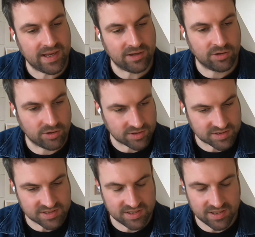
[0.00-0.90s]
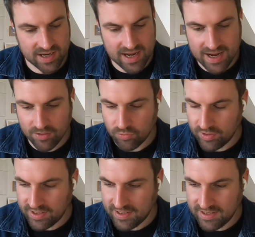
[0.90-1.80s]
It looks at how
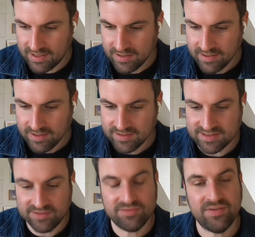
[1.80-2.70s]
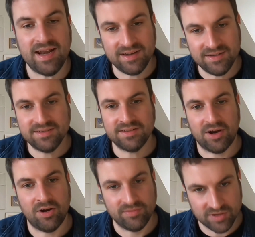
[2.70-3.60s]
we defend
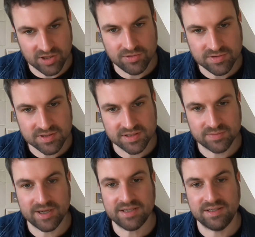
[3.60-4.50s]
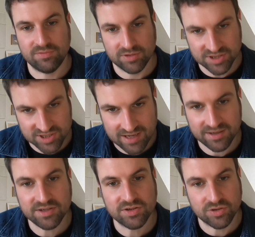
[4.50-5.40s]
our views, especially if we're
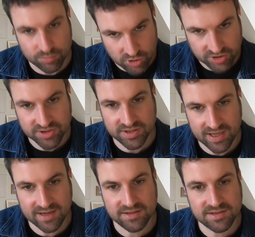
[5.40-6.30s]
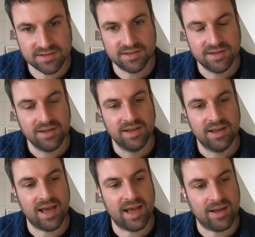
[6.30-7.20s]
challenged or pushed against,
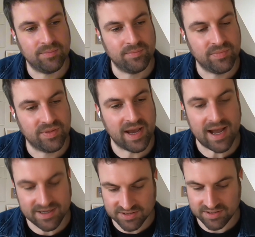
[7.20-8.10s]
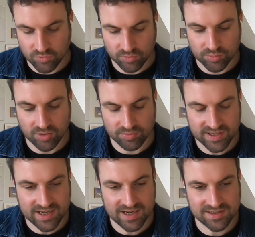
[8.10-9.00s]
that actually will
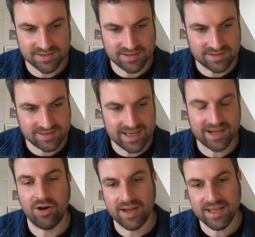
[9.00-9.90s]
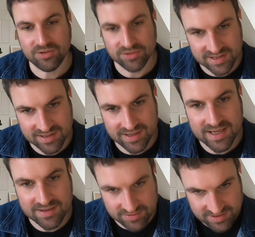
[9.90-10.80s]
probably kind of dig our heels in
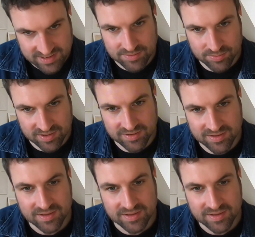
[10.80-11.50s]
even deeper.